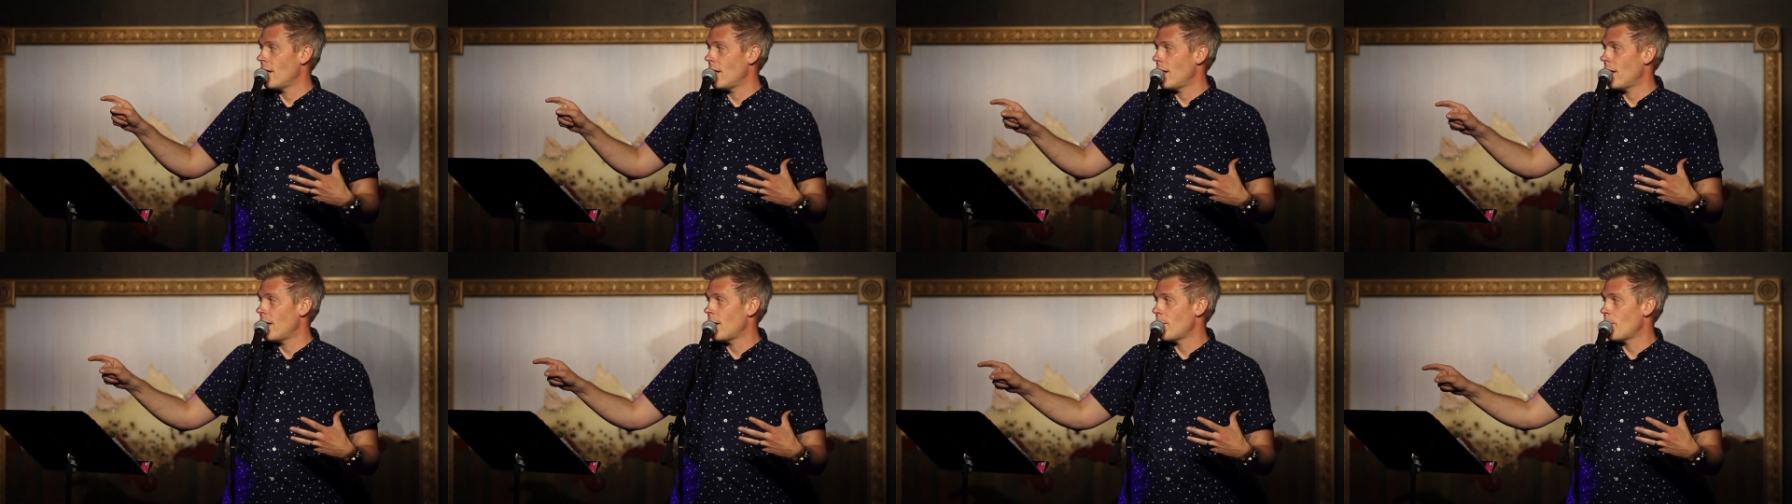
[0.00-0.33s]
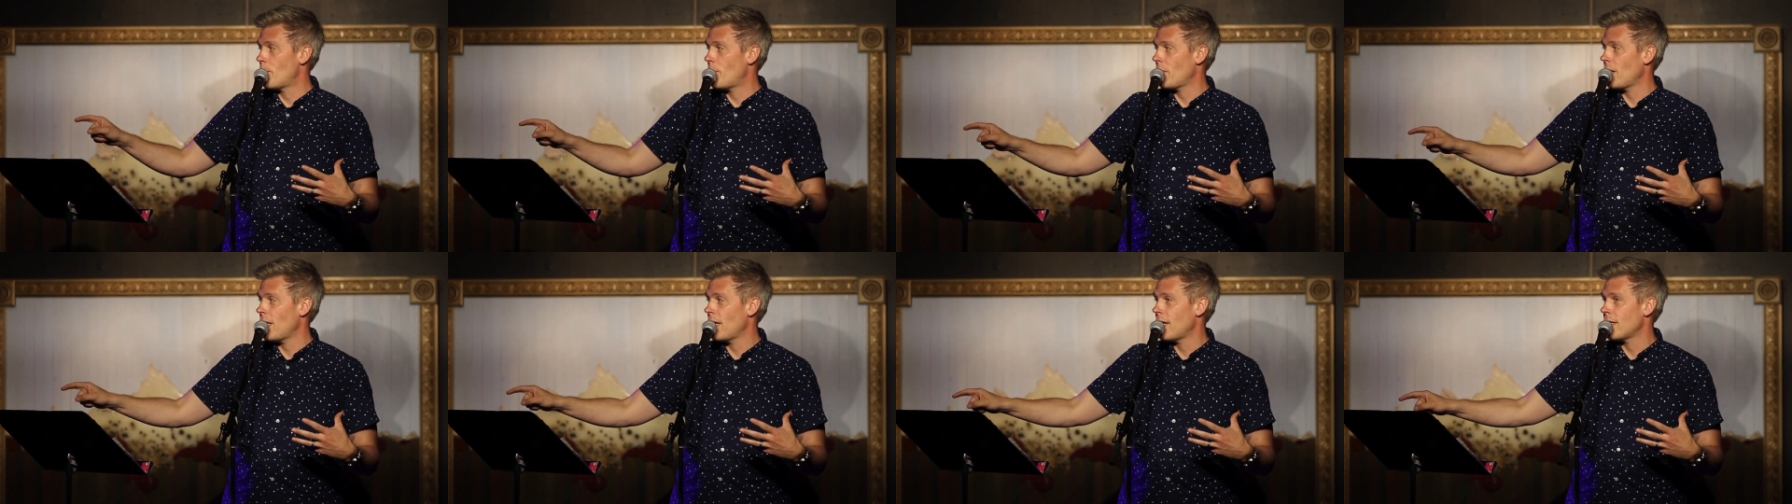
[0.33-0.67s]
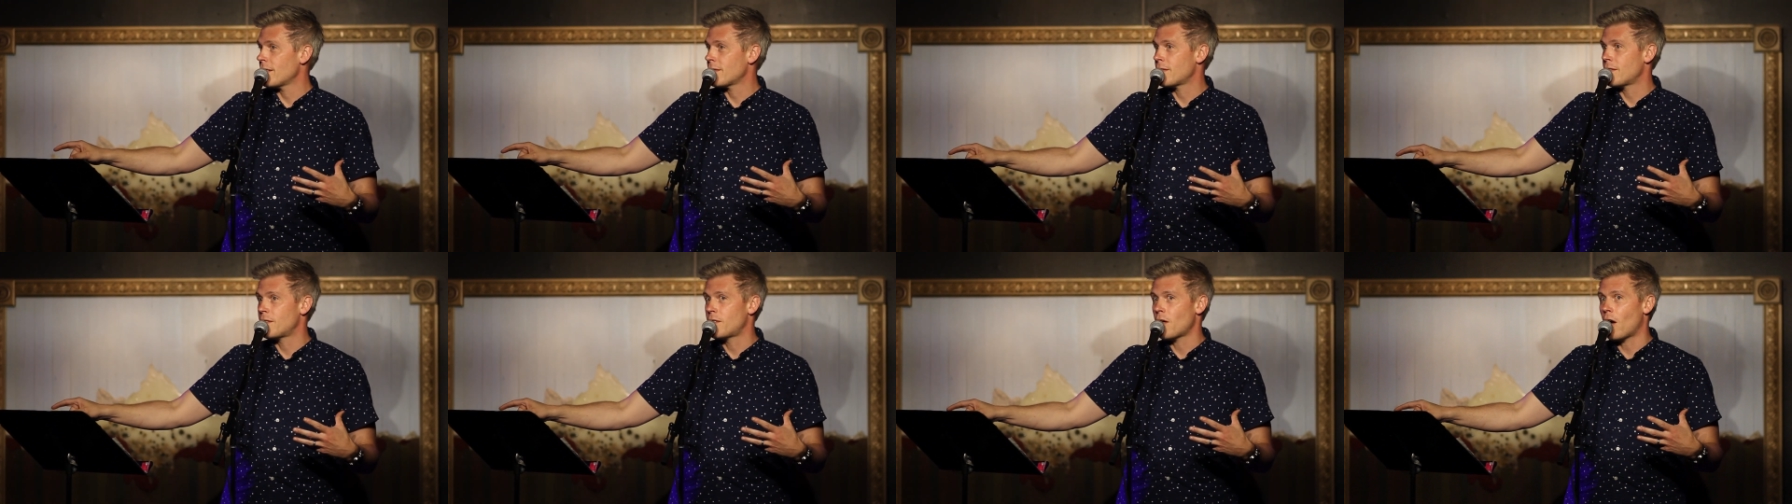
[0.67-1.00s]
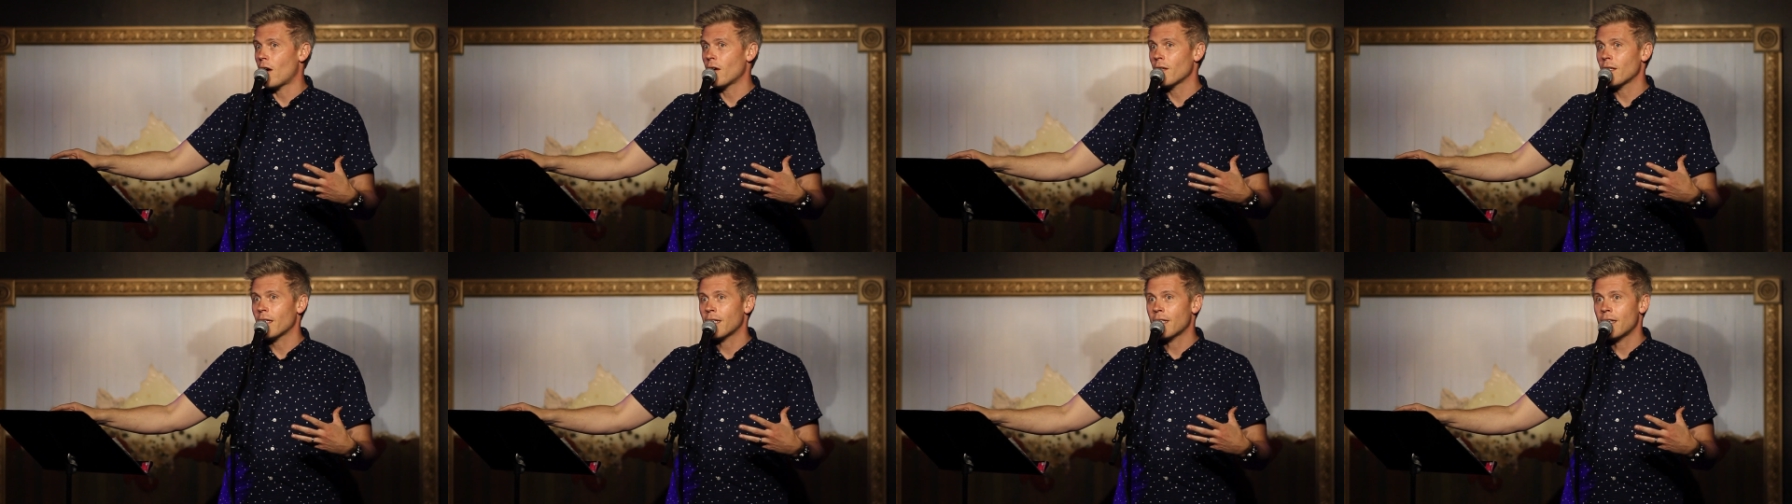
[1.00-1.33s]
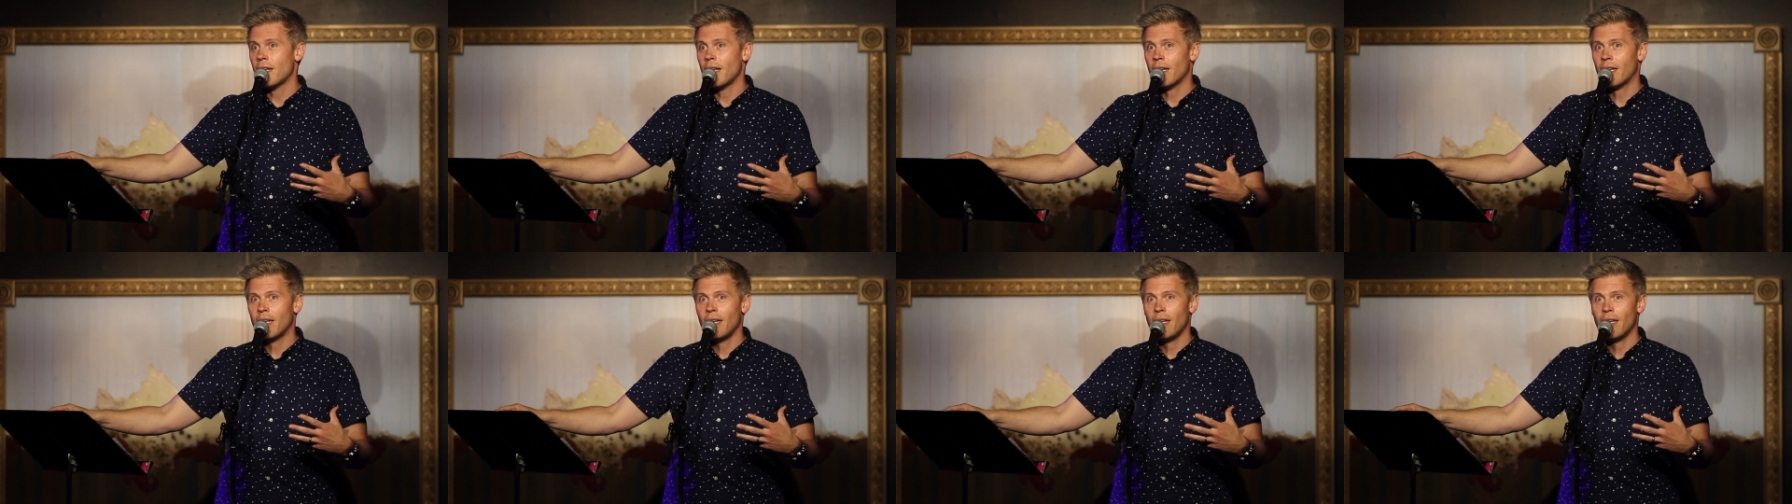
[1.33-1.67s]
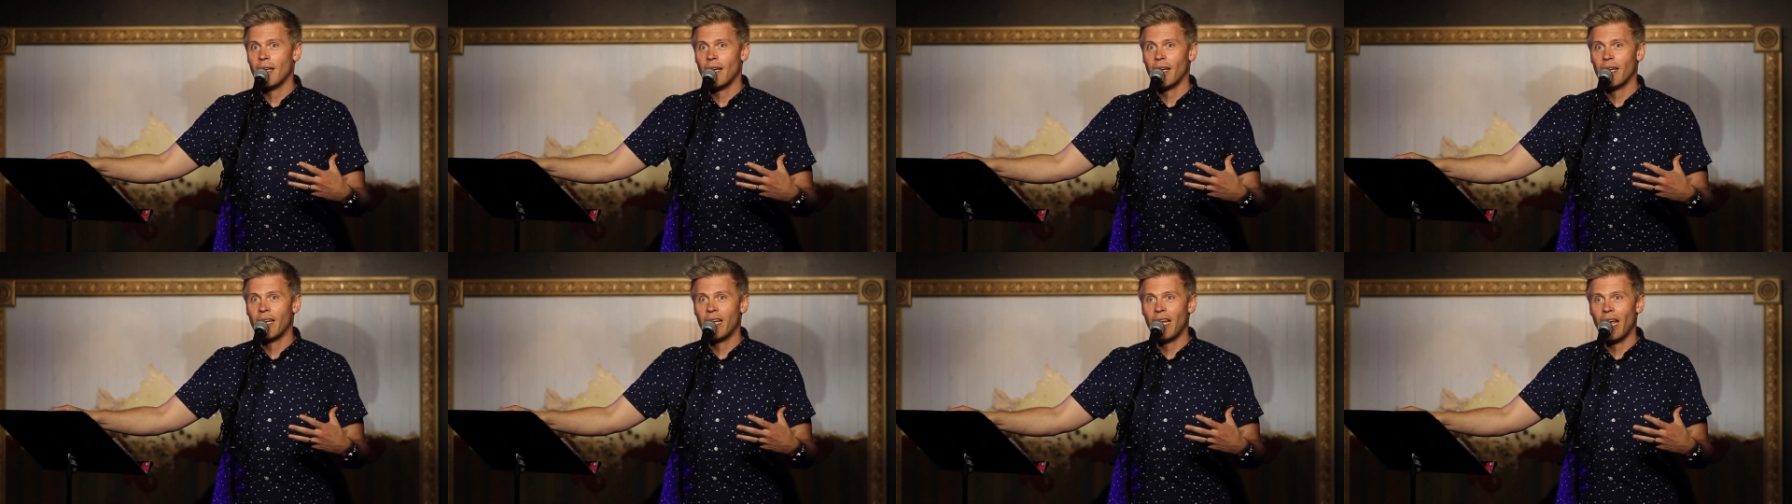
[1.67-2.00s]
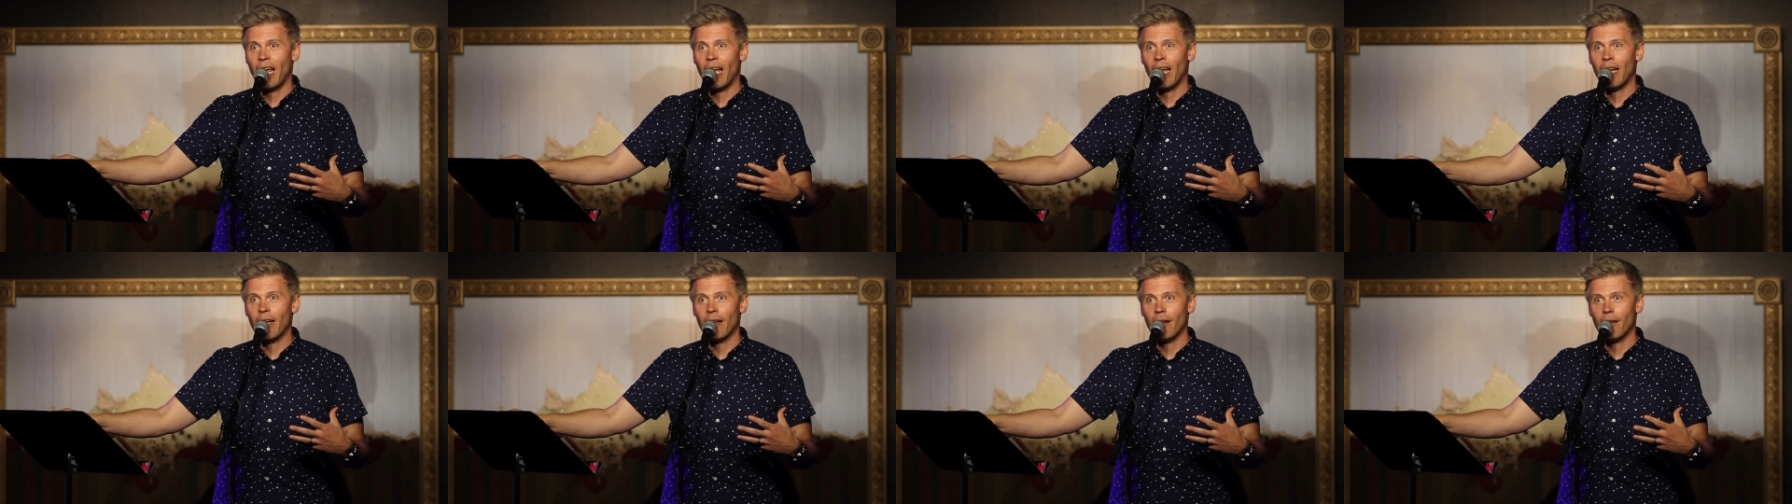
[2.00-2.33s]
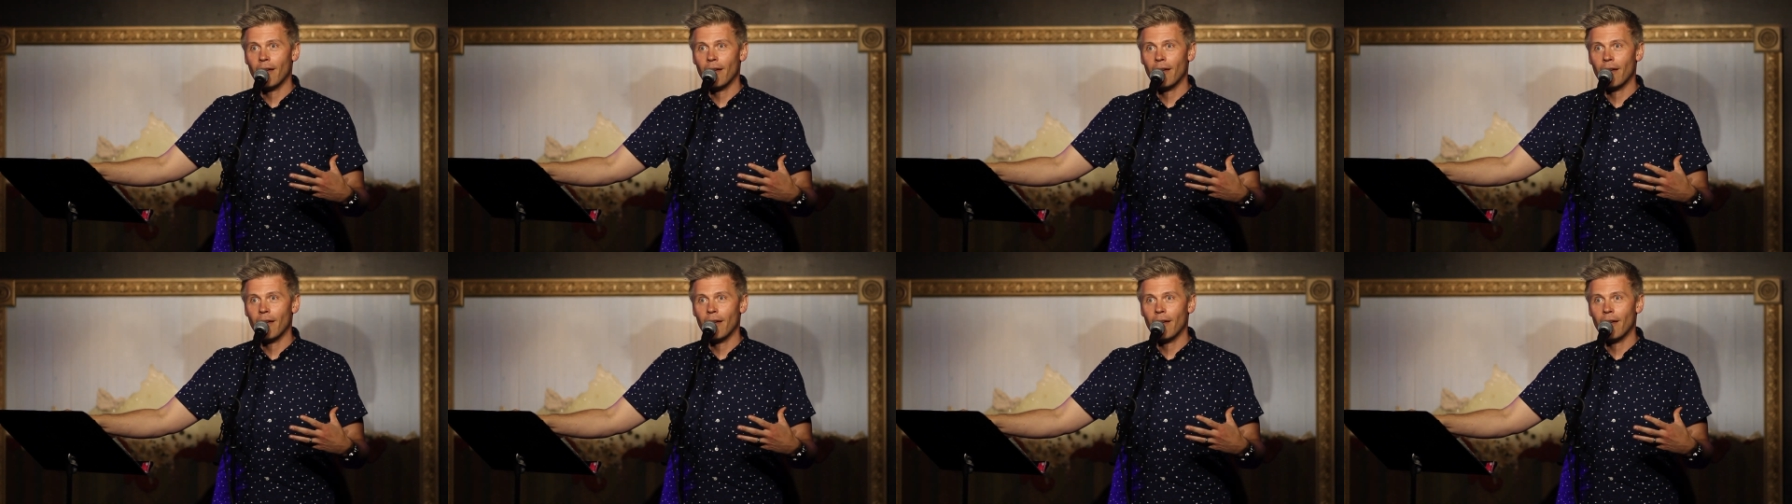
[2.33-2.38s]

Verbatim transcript: and plays Darling Nikki again.